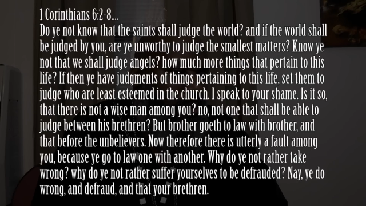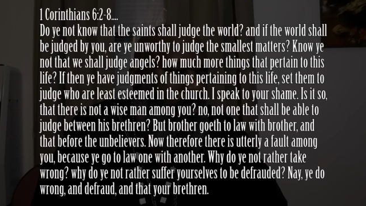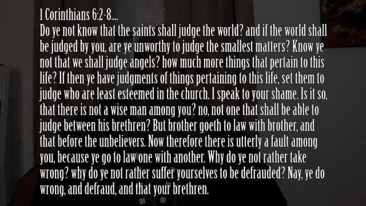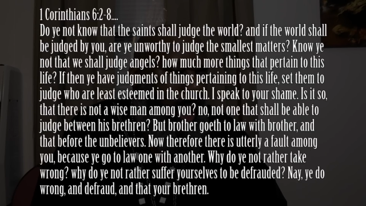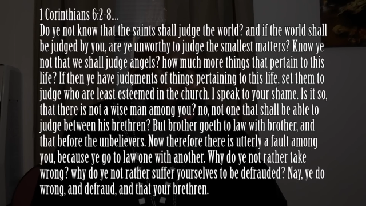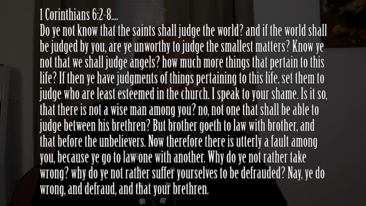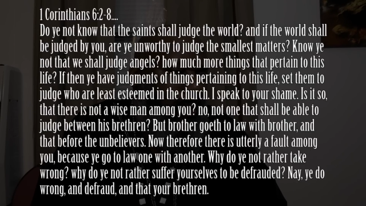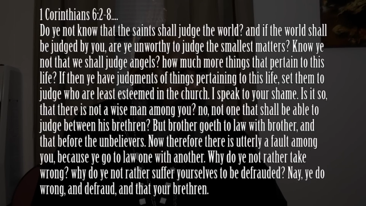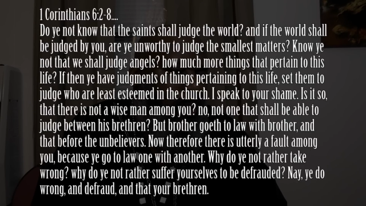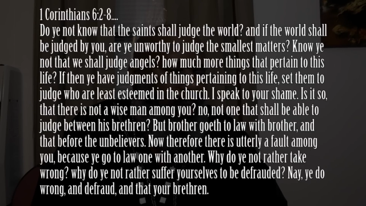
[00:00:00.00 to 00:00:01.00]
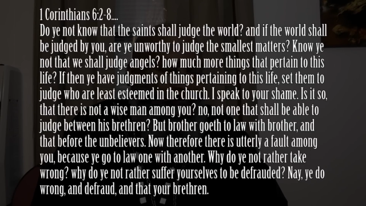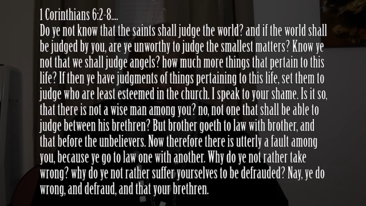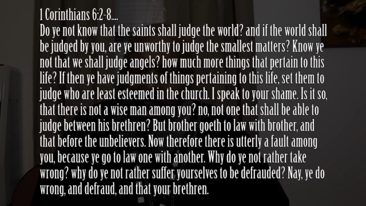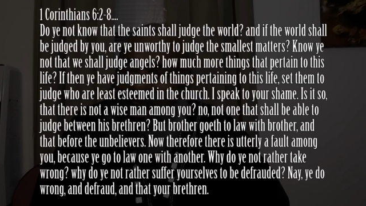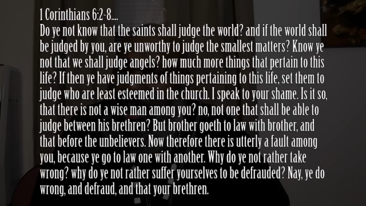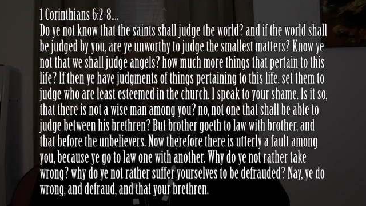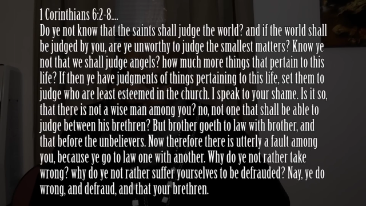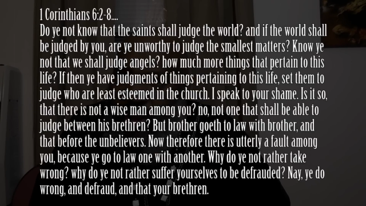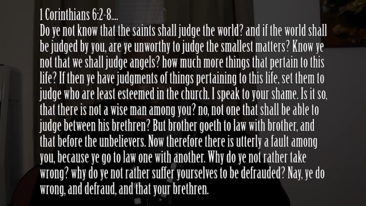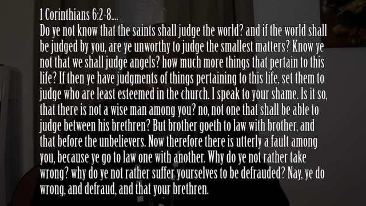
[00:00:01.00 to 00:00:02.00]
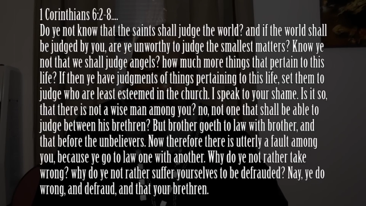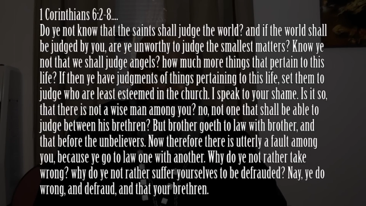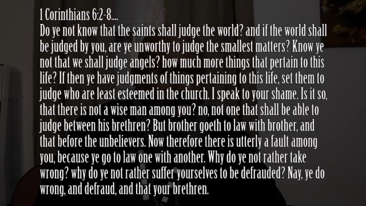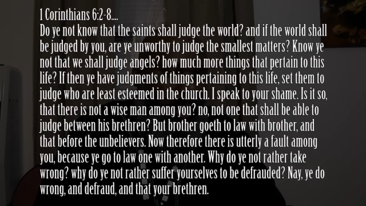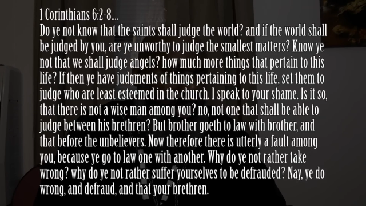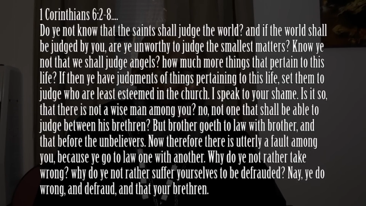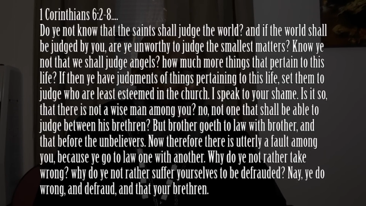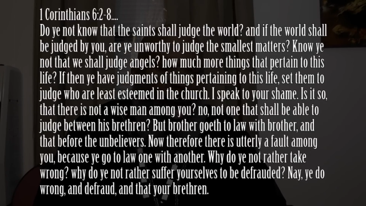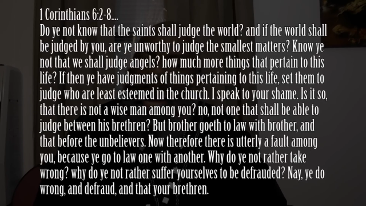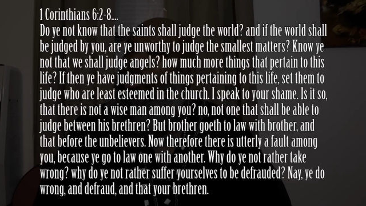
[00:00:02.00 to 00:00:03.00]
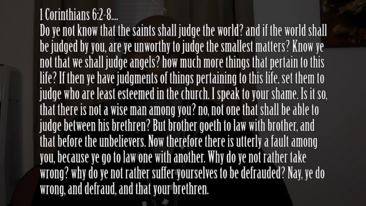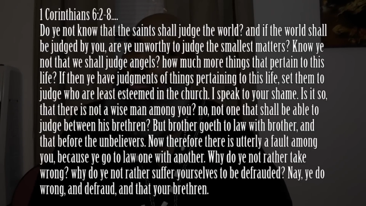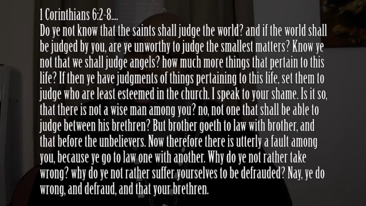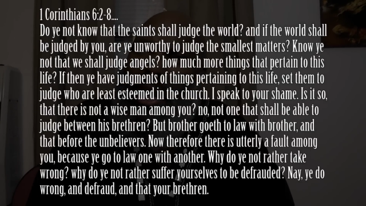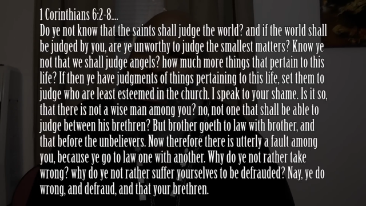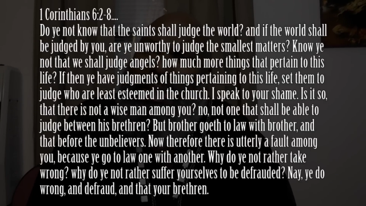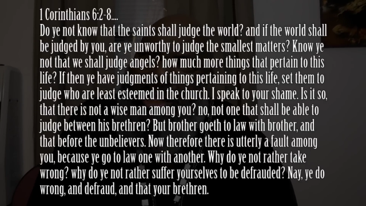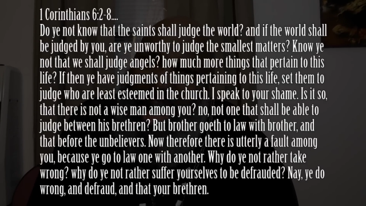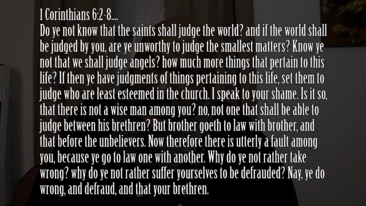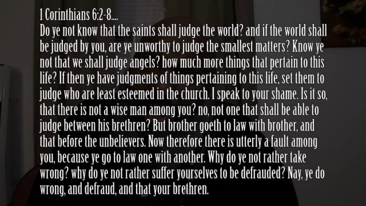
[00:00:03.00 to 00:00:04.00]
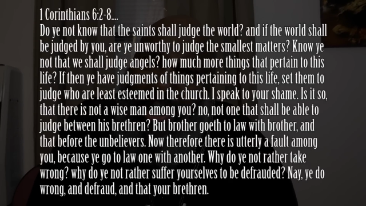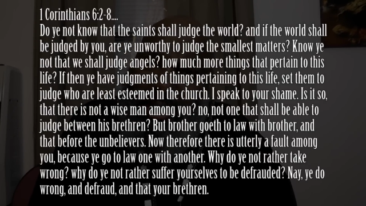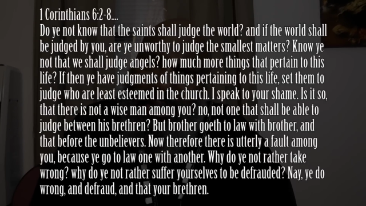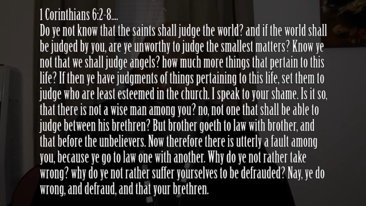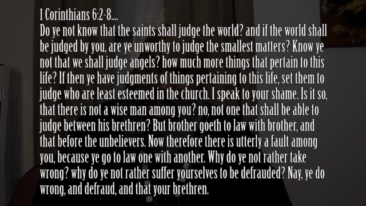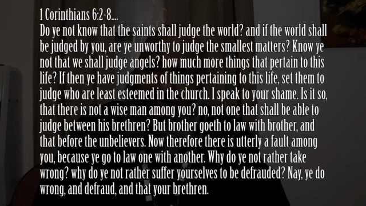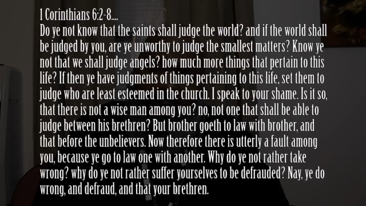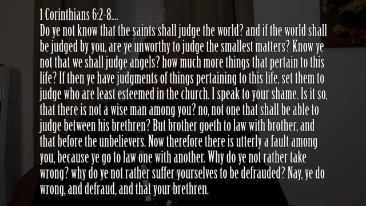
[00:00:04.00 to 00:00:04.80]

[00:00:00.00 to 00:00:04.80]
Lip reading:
[unreadable: no face in view]